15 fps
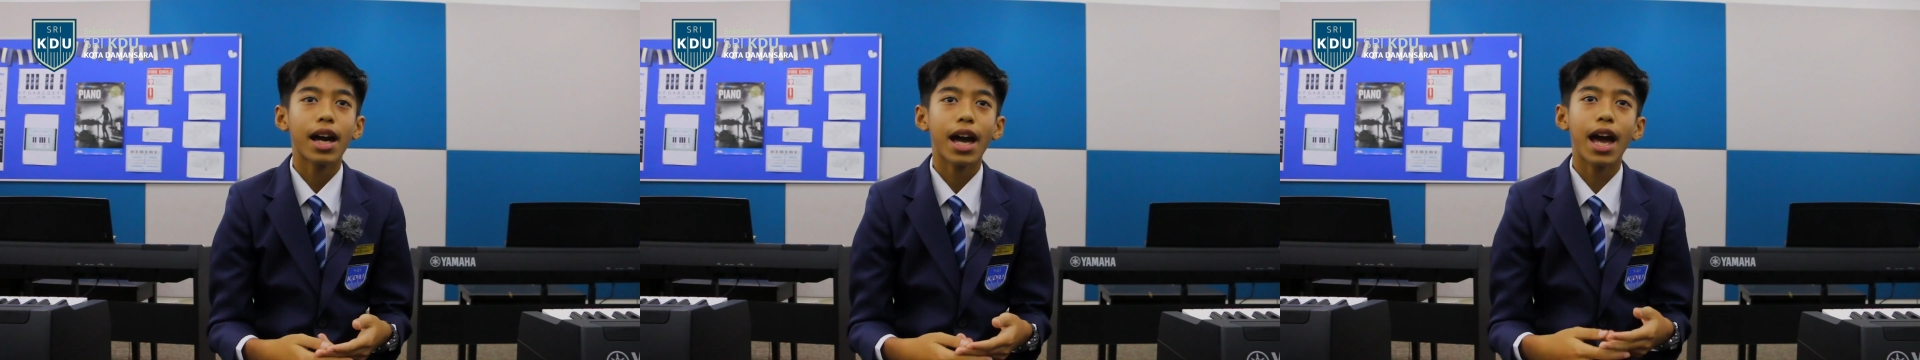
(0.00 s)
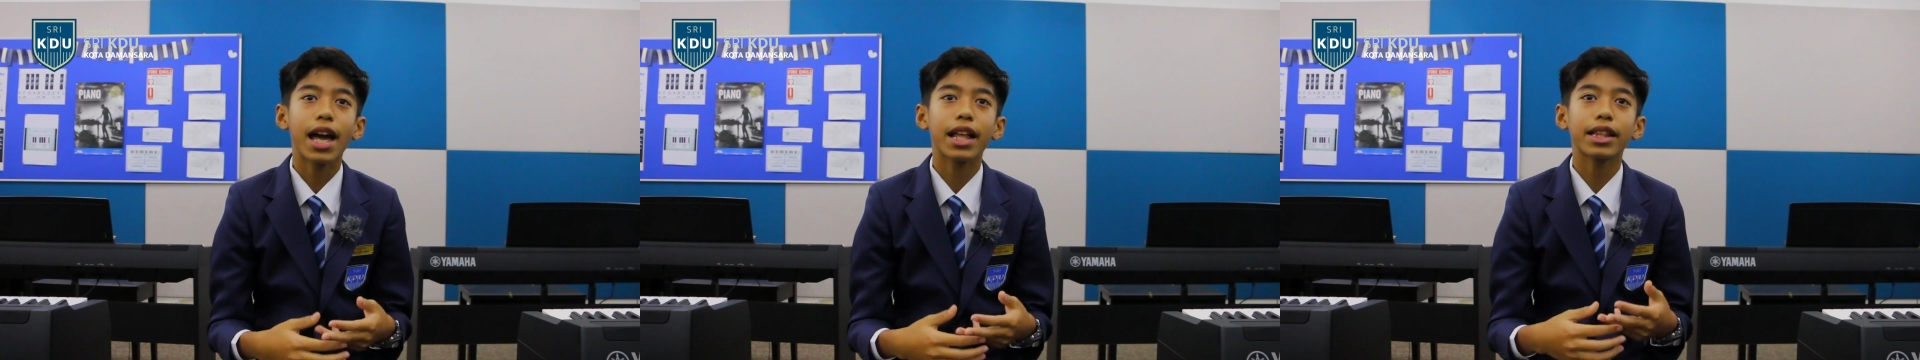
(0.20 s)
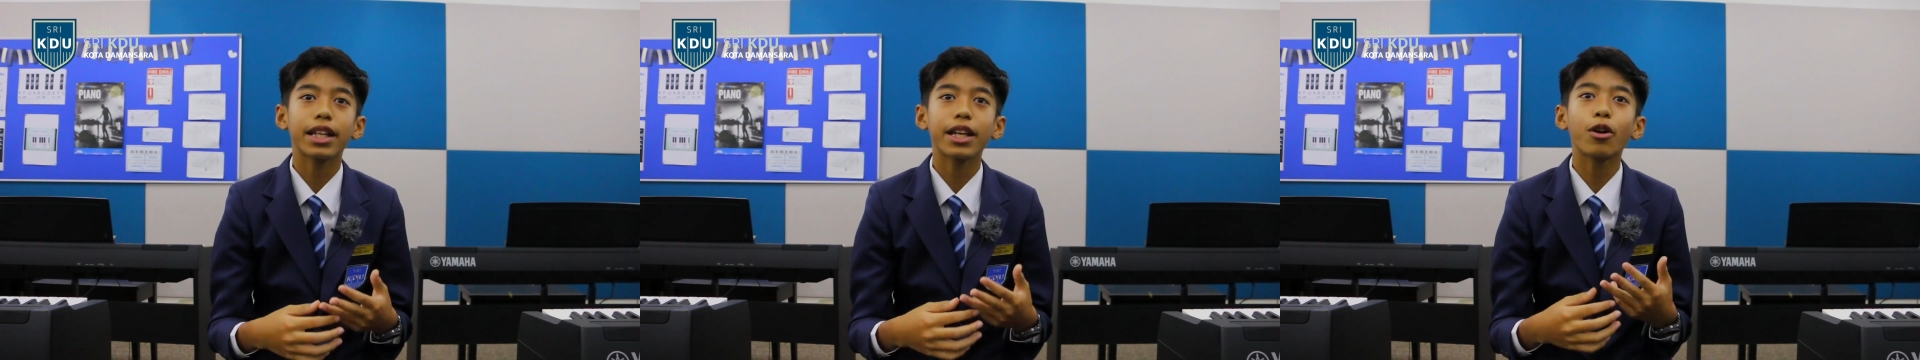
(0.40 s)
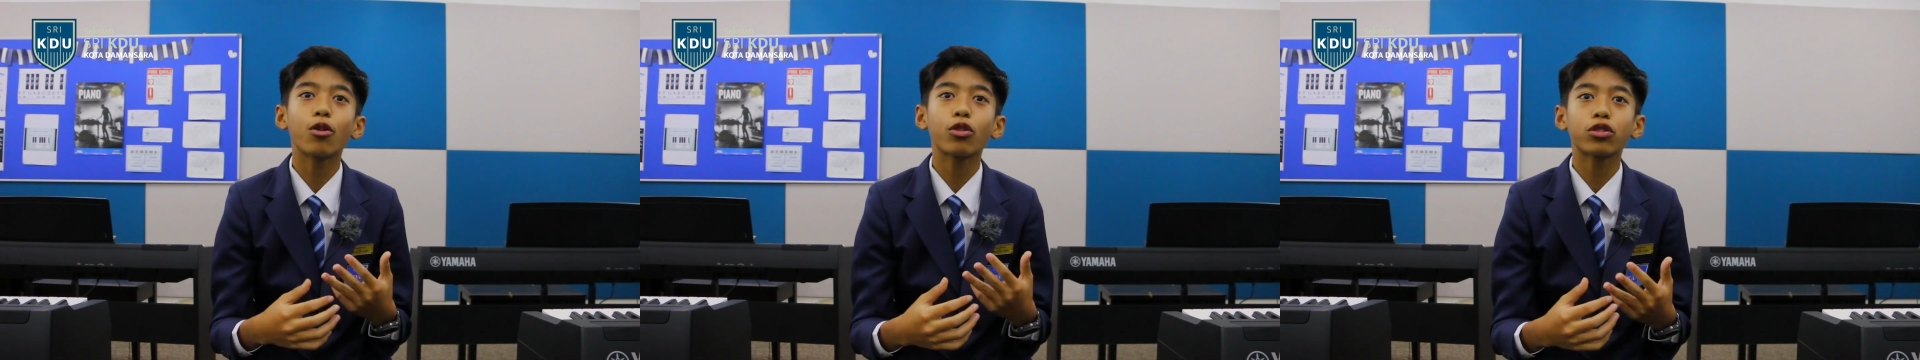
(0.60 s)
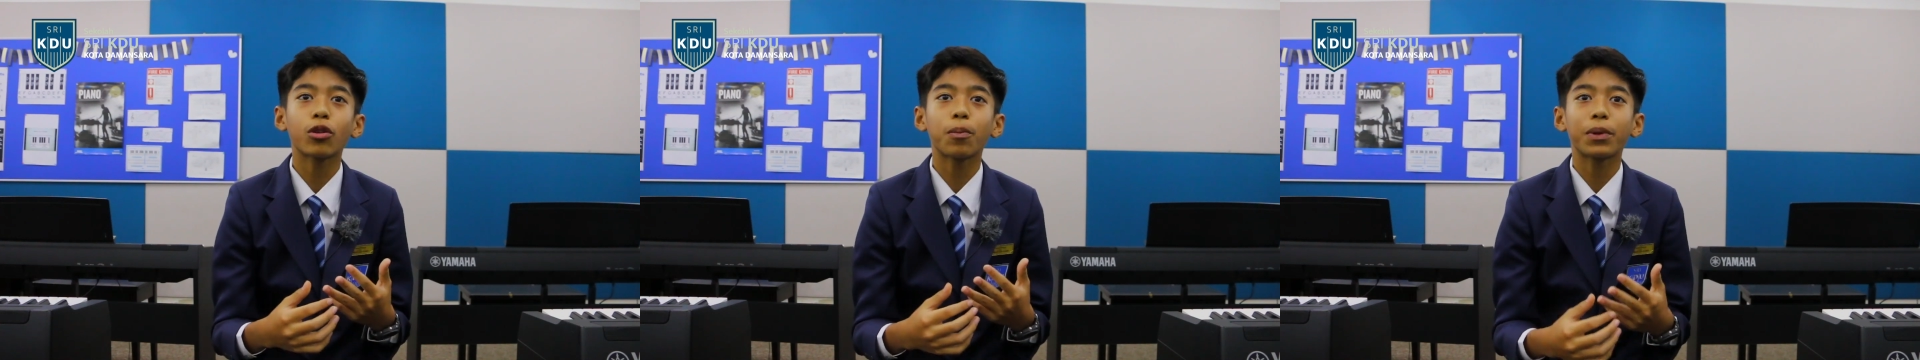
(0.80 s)
and it
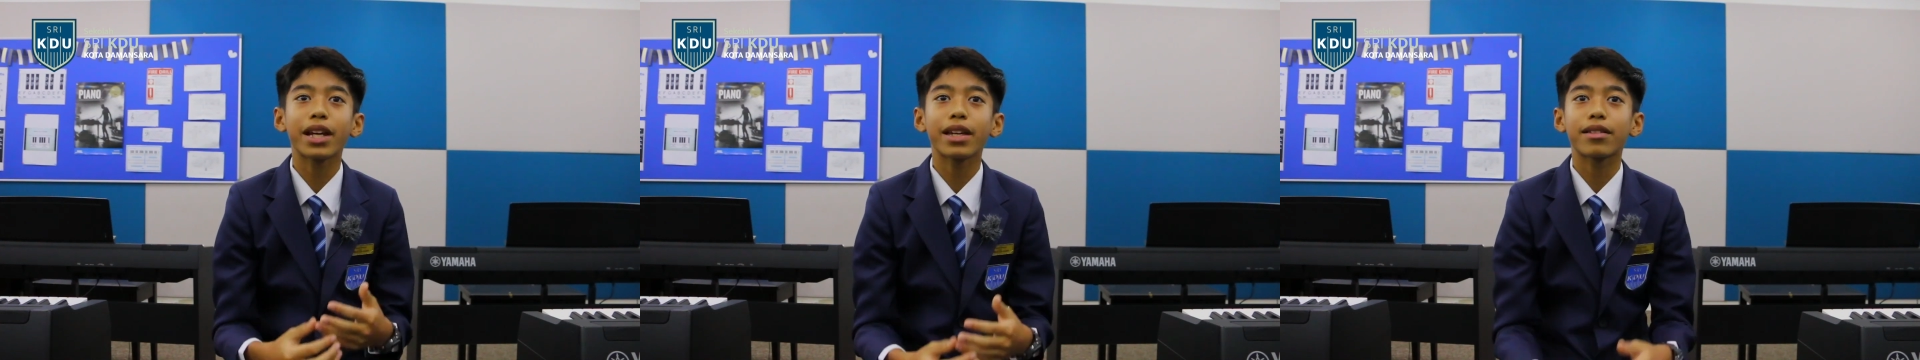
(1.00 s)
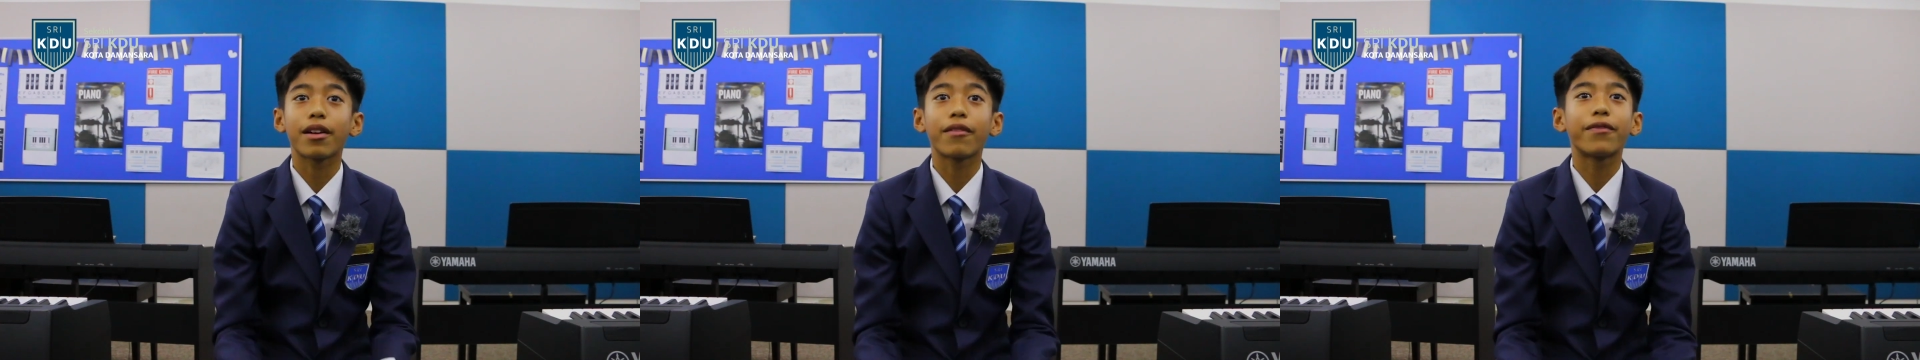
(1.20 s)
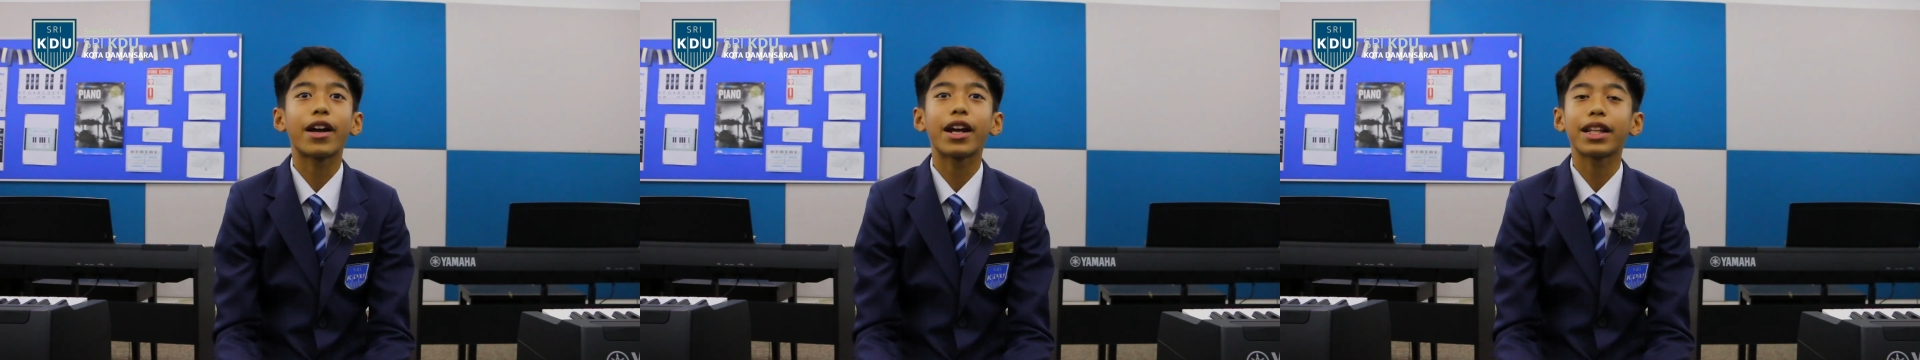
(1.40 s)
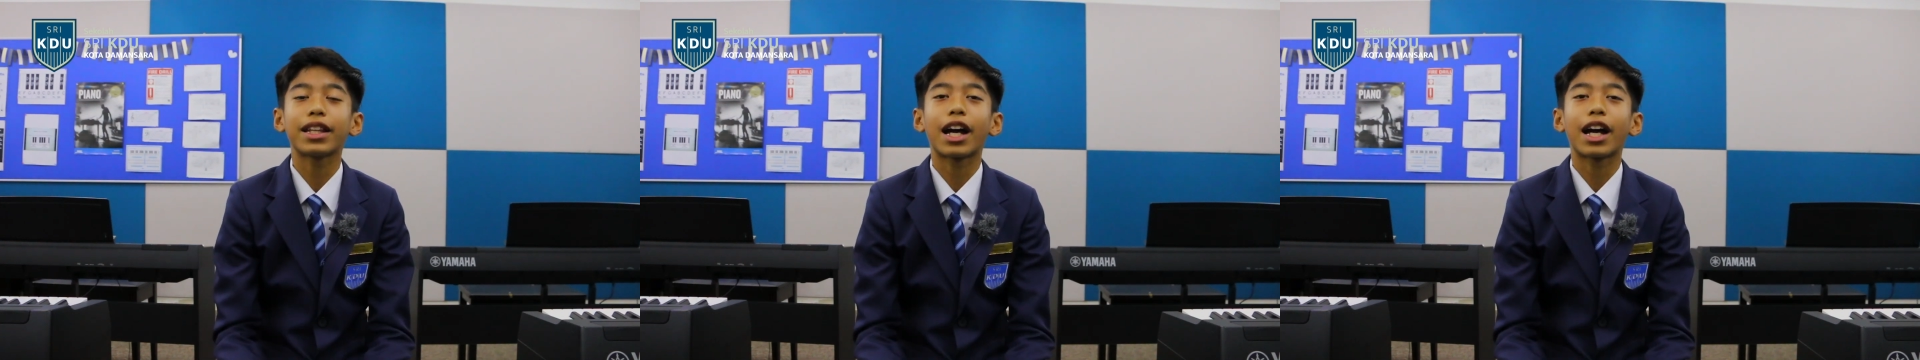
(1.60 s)
also plays a very